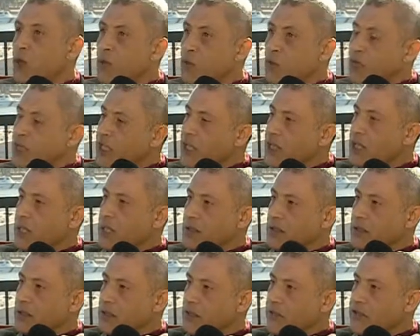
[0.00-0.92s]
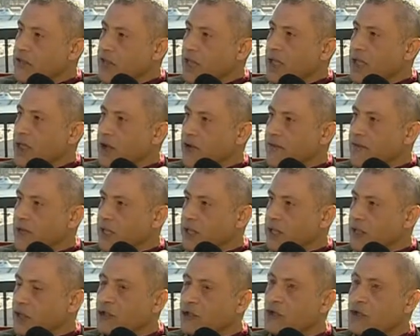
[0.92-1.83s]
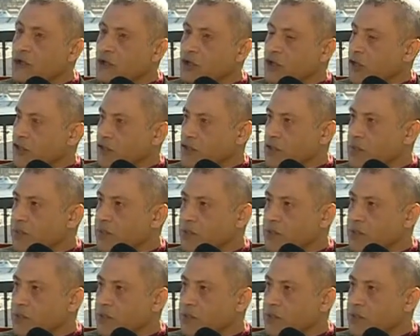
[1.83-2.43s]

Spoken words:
we didn't think of it to close.